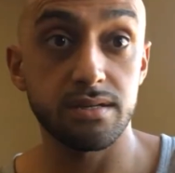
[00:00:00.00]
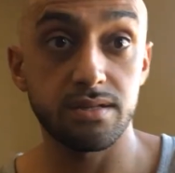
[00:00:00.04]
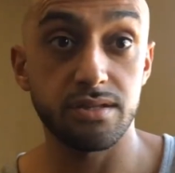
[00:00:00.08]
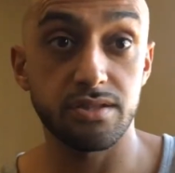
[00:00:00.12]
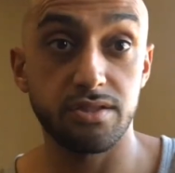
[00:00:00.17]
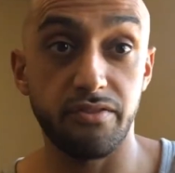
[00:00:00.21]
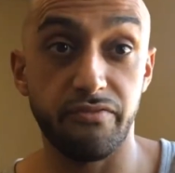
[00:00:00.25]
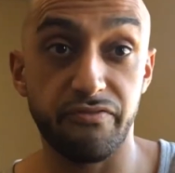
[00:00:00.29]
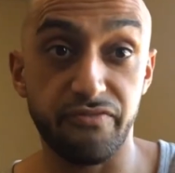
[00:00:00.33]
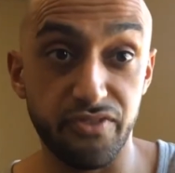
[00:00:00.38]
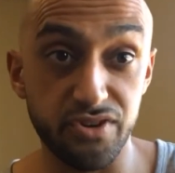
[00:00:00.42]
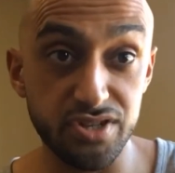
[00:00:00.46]

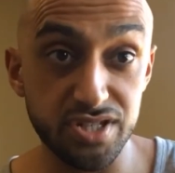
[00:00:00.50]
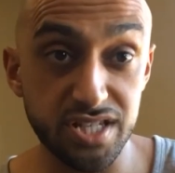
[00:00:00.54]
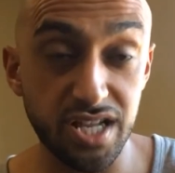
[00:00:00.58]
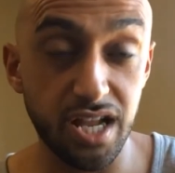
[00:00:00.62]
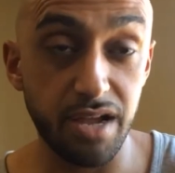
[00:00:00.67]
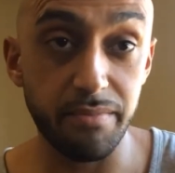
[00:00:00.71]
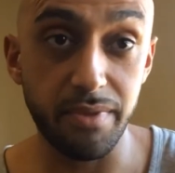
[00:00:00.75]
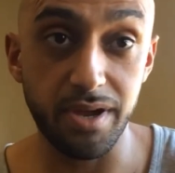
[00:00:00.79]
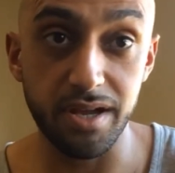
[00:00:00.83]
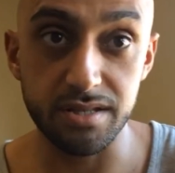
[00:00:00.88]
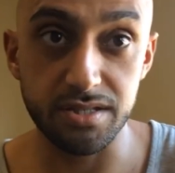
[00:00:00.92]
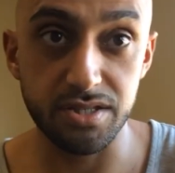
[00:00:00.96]
The first
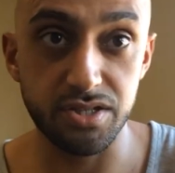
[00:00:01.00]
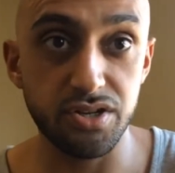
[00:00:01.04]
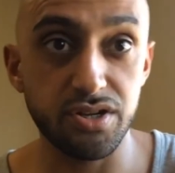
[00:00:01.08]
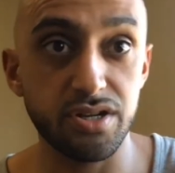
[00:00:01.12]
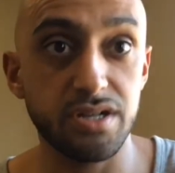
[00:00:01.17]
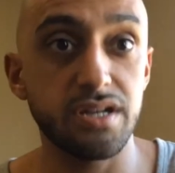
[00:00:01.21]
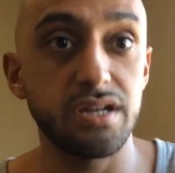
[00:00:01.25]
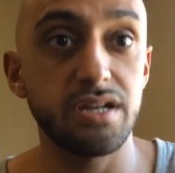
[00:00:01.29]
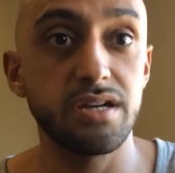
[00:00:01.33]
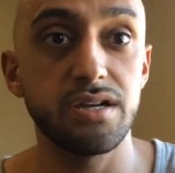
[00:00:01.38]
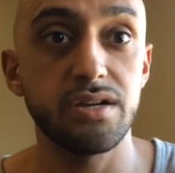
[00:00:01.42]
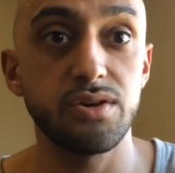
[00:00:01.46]
time I
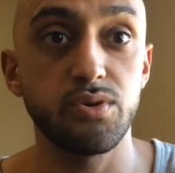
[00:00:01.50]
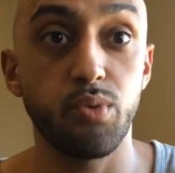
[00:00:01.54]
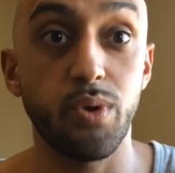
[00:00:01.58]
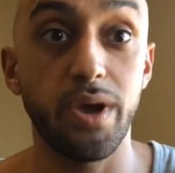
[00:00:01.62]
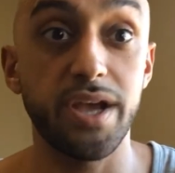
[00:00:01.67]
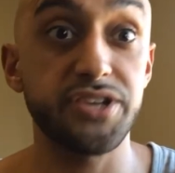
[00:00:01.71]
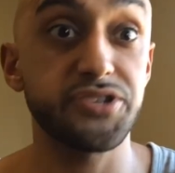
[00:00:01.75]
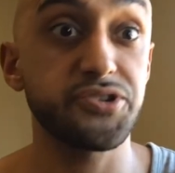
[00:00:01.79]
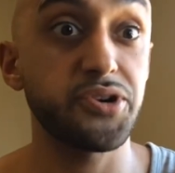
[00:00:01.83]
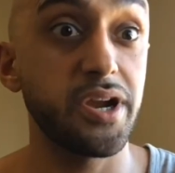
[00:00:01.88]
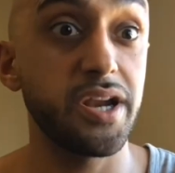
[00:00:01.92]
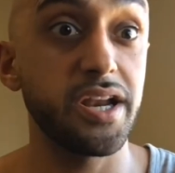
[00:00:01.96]
took
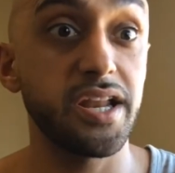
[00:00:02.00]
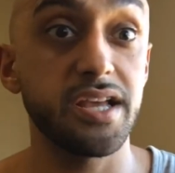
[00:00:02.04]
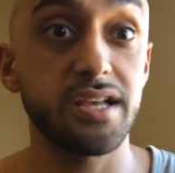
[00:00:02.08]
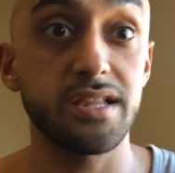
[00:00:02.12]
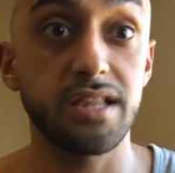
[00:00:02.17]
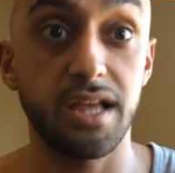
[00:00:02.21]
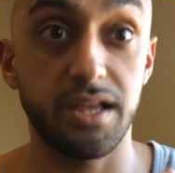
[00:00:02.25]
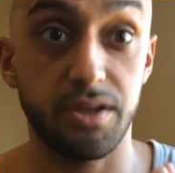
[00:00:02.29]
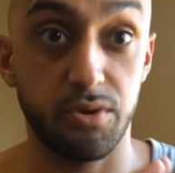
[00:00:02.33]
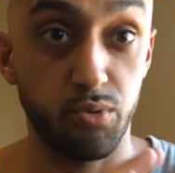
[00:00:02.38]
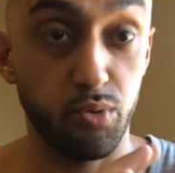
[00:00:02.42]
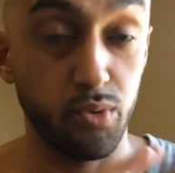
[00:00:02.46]
weight training
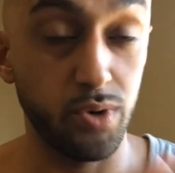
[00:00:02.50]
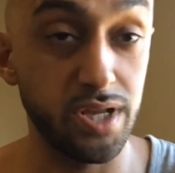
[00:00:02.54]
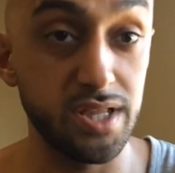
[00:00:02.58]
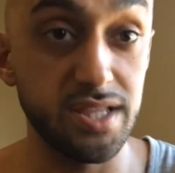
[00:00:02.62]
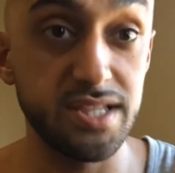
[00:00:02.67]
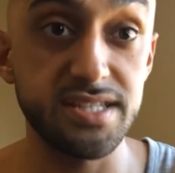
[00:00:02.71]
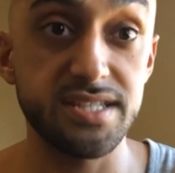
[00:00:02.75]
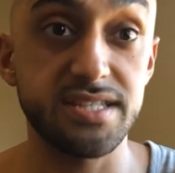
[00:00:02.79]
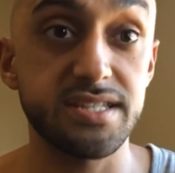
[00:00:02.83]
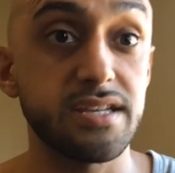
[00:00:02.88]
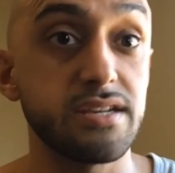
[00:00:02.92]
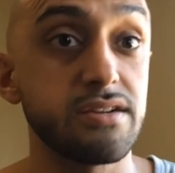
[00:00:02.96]
like
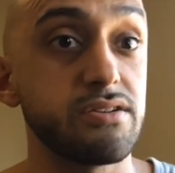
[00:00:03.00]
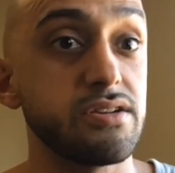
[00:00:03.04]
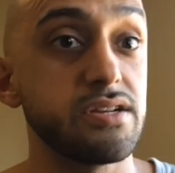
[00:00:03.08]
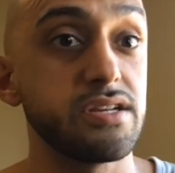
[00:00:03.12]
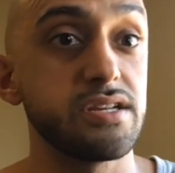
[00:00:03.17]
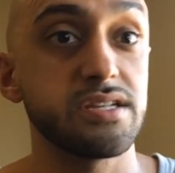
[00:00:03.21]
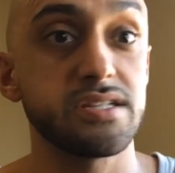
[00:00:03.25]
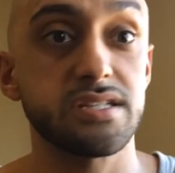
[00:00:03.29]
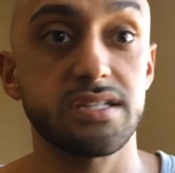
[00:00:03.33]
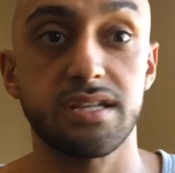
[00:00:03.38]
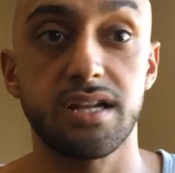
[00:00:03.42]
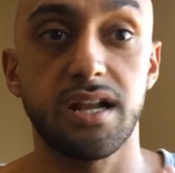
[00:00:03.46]
really
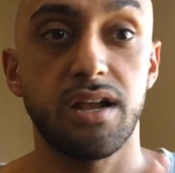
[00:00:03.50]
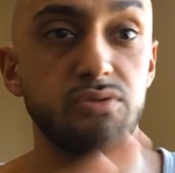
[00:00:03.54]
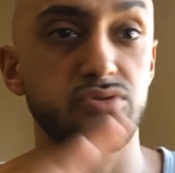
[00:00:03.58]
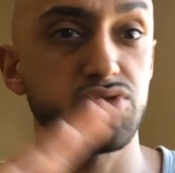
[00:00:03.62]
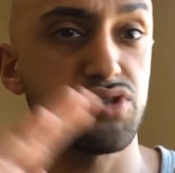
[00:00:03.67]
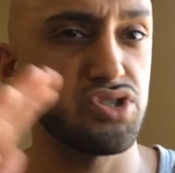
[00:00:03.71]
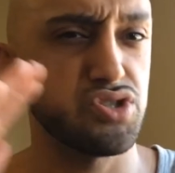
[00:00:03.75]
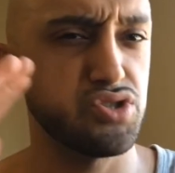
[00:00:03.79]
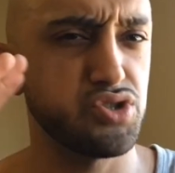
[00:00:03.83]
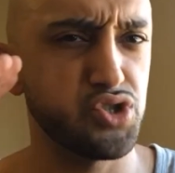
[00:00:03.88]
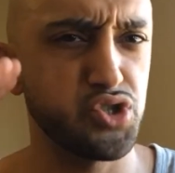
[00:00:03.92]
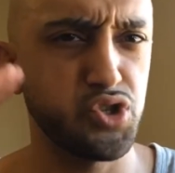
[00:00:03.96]
serious and I
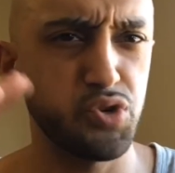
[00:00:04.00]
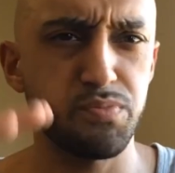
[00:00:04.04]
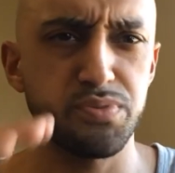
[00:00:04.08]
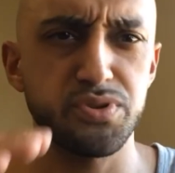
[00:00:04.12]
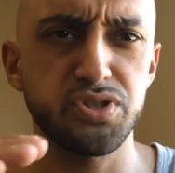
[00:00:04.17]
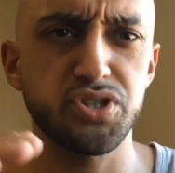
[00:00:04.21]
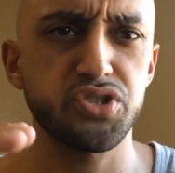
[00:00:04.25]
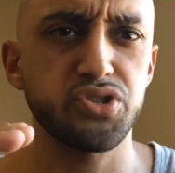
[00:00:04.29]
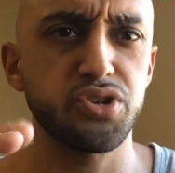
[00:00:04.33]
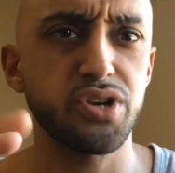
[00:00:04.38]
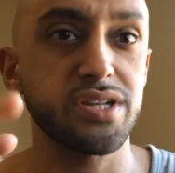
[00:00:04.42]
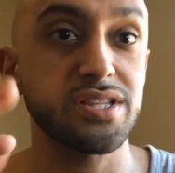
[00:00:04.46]
was super
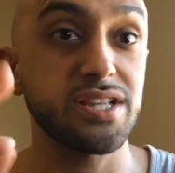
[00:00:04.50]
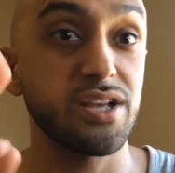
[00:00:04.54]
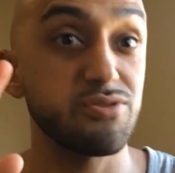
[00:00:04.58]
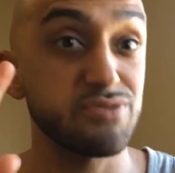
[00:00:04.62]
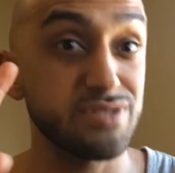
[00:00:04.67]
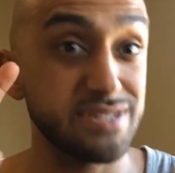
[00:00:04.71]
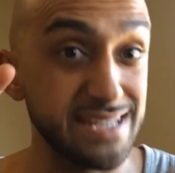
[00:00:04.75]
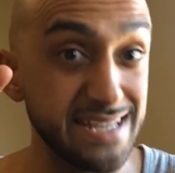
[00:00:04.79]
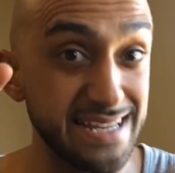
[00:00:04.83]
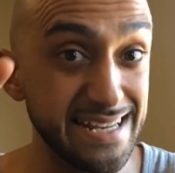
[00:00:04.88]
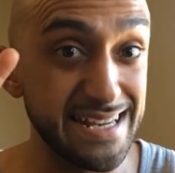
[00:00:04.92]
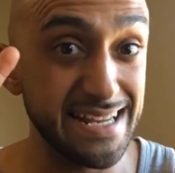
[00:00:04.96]
strict, I
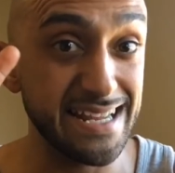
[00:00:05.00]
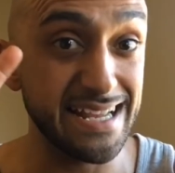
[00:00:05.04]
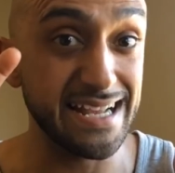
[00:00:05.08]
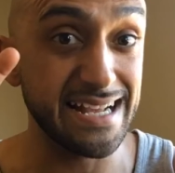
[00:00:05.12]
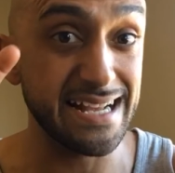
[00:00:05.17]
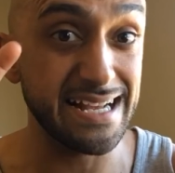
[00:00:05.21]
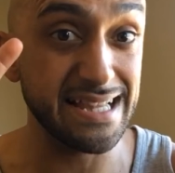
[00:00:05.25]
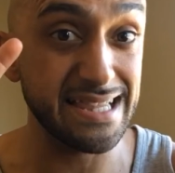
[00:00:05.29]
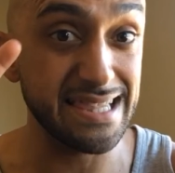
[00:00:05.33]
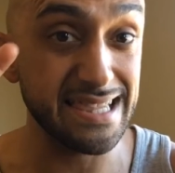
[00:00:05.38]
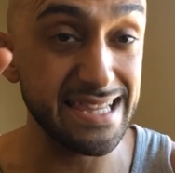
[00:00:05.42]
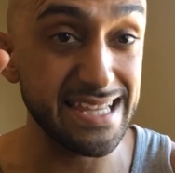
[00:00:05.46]
was eating
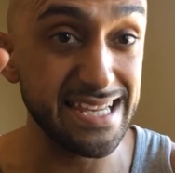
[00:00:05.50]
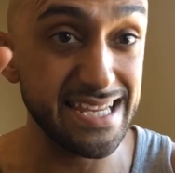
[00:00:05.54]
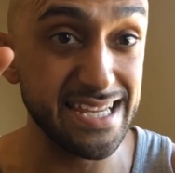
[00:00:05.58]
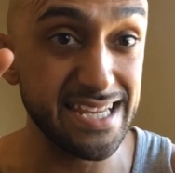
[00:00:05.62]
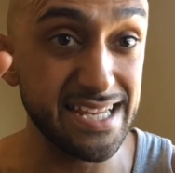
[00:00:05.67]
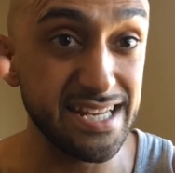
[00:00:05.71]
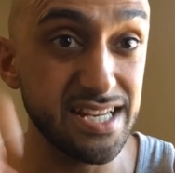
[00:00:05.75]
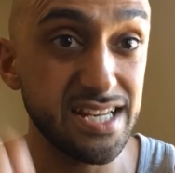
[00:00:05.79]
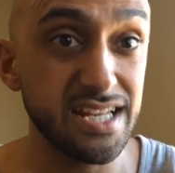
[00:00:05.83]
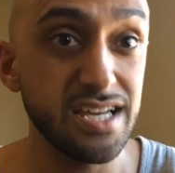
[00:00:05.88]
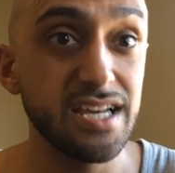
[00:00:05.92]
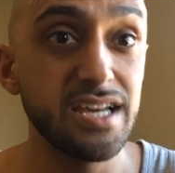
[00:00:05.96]

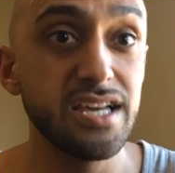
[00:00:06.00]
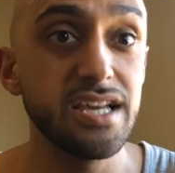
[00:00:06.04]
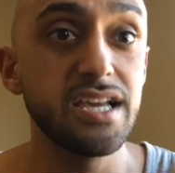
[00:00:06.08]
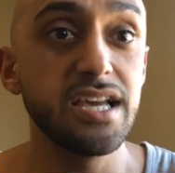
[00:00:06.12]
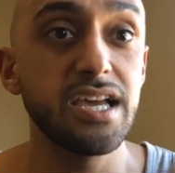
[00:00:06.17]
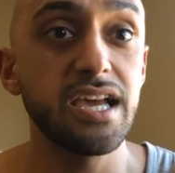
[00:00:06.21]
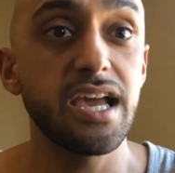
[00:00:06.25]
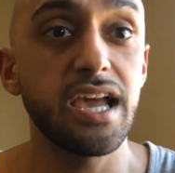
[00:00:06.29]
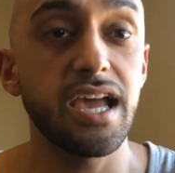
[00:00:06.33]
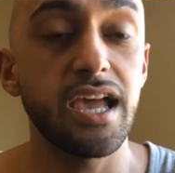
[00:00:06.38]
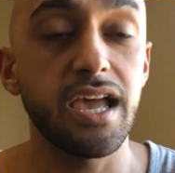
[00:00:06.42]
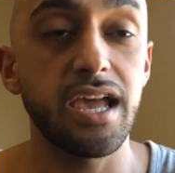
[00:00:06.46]
clean,
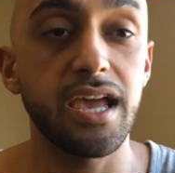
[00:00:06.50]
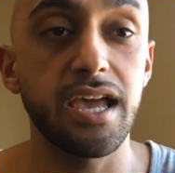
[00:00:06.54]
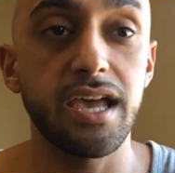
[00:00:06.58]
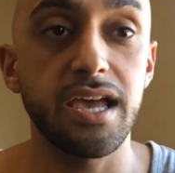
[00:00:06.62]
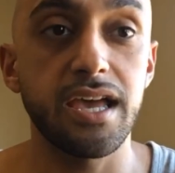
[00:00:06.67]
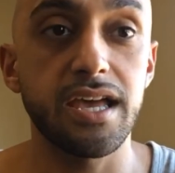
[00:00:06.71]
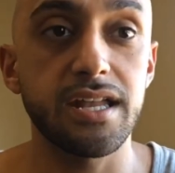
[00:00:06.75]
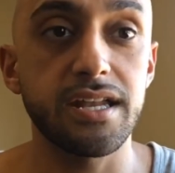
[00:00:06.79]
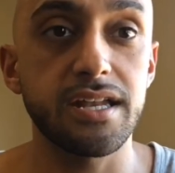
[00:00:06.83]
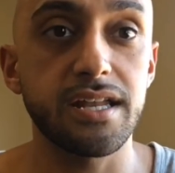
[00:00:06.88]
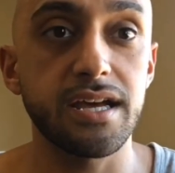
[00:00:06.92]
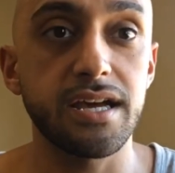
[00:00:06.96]

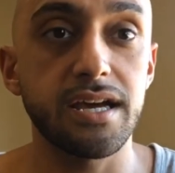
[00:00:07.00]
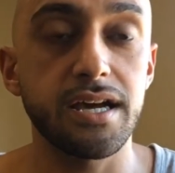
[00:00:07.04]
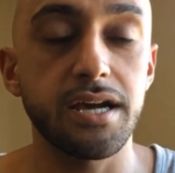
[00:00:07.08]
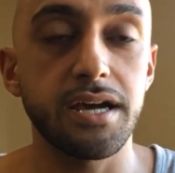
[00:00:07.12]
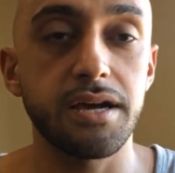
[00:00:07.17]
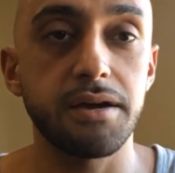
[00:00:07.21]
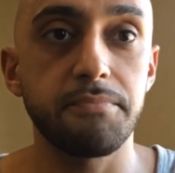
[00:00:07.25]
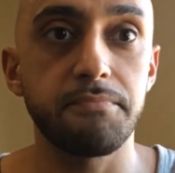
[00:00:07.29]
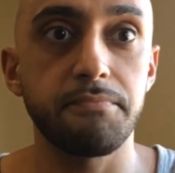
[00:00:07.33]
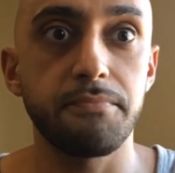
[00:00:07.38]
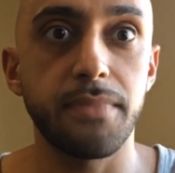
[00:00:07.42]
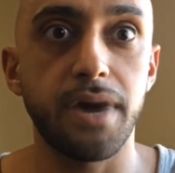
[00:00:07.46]
and
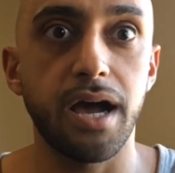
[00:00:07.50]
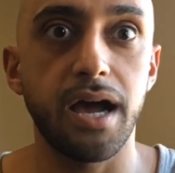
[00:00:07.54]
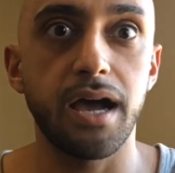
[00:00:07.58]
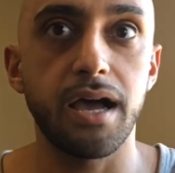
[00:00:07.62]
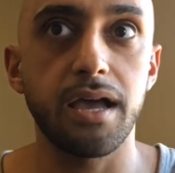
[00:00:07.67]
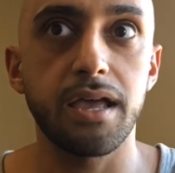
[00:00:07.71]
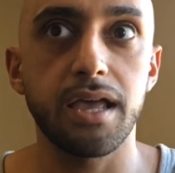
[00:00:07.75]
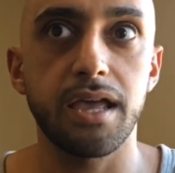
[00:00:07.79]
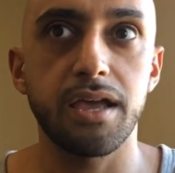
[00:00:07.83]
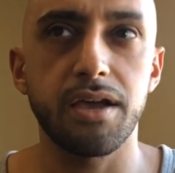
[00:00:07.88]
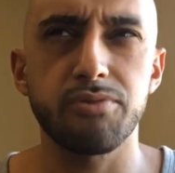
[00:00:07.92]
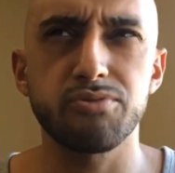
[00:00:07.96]
um,
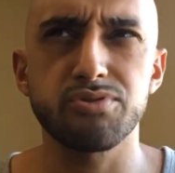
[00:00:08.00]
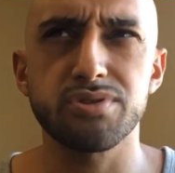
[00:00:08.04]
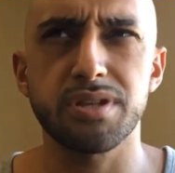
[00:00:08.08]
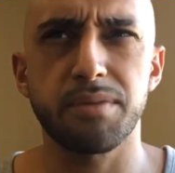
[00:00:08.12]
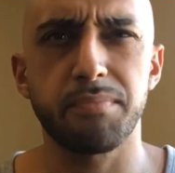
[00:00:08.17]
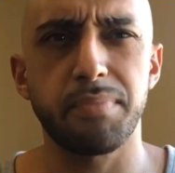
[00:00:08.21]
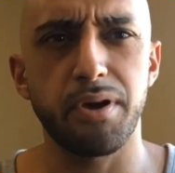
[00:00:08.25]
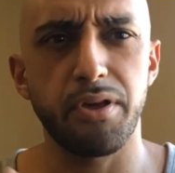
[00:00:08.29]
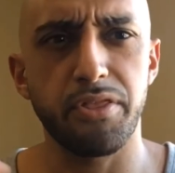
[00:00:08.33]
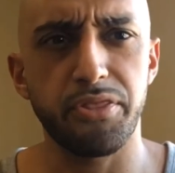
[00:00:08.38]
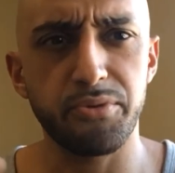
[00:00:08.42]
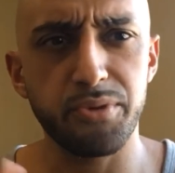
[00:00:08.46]
it was
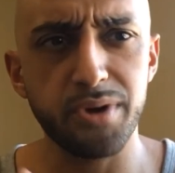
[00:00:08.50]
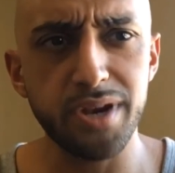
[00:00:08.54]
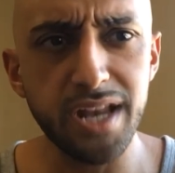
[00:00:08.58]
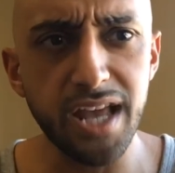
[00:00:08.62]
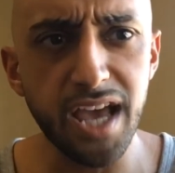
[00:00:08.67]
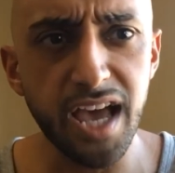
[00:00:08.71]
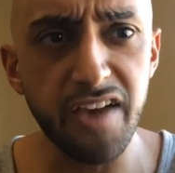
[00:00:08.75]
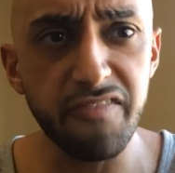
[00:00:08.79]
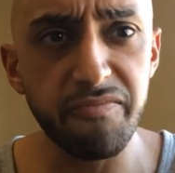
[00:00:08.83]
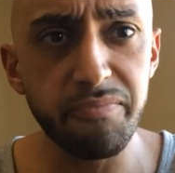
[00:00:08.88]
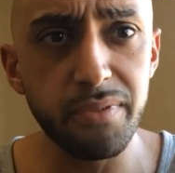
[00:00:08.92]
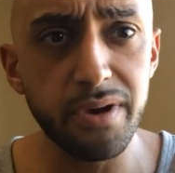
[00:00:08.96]
about three and
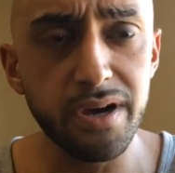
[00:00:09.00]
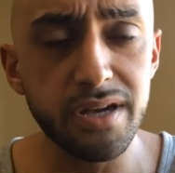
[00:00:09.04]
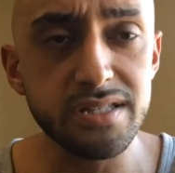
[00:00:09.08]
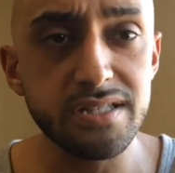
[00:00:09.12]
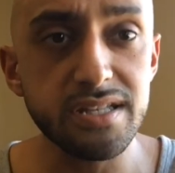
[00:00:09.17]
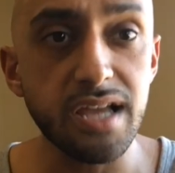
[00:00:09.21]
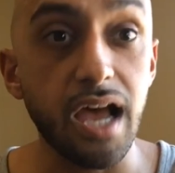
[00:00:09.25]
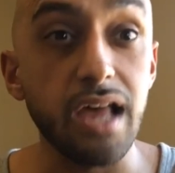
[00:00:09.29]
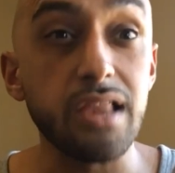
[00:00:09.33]
a half months.